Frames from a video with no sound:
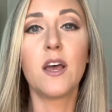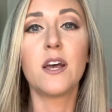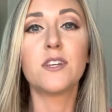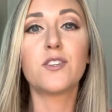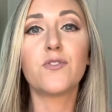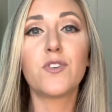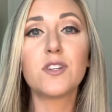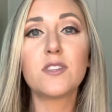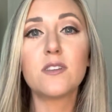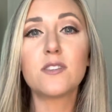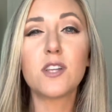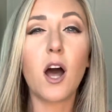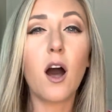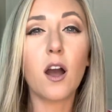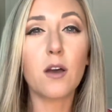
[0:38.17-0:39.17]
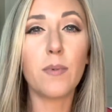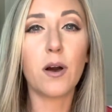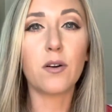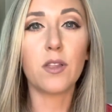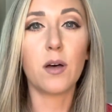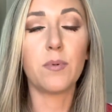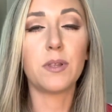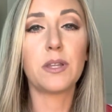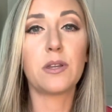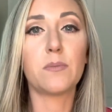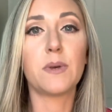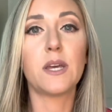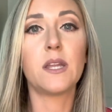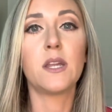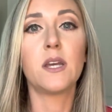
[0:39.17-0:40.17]
So first, let's talk about Club a little
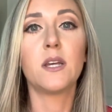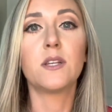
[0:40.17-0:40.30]
bit.